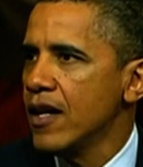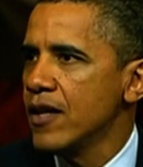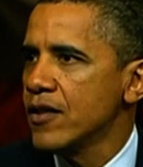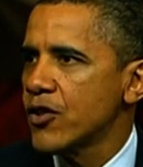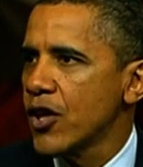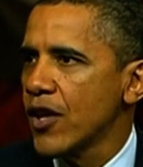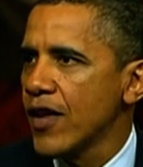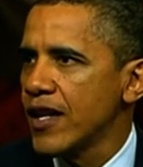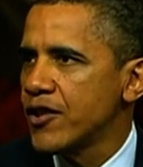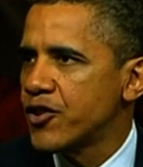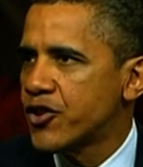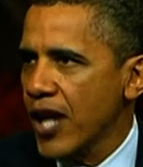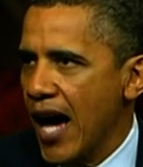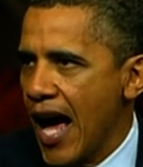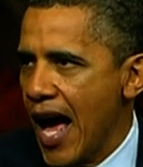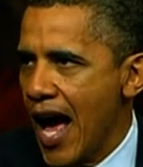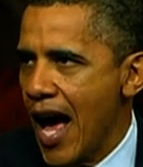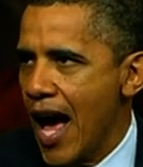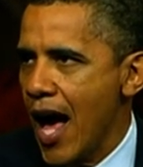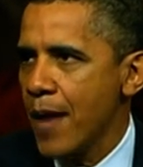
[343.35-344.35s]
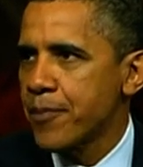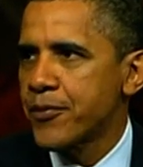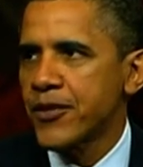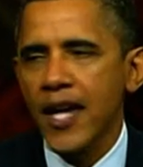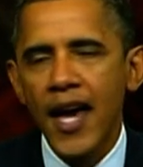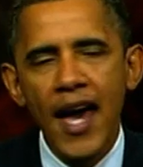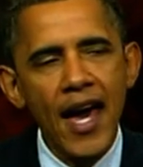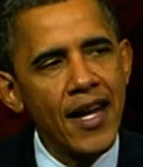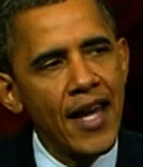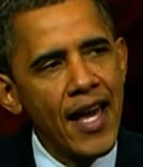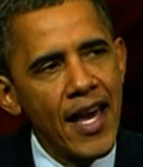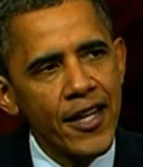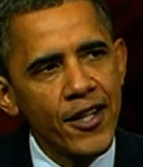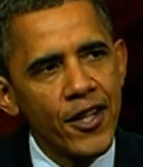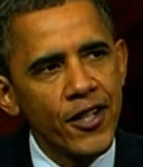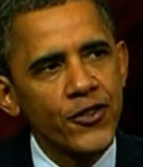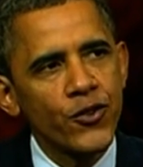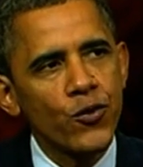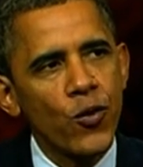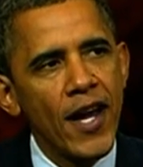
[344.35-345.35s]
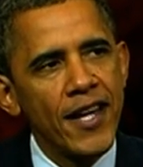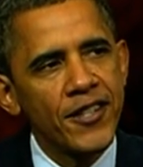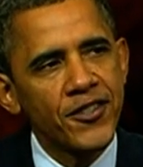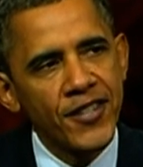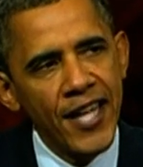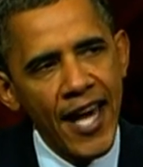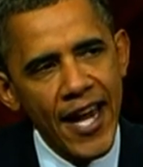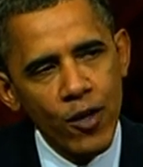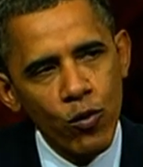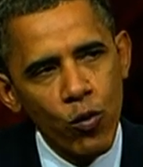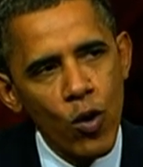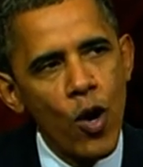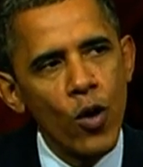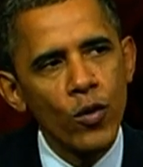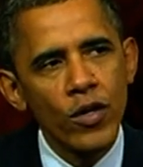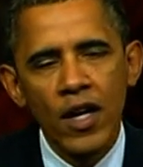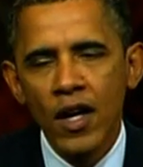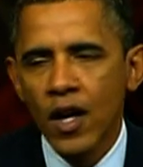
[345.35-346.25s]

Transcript: so that jobs and industries take root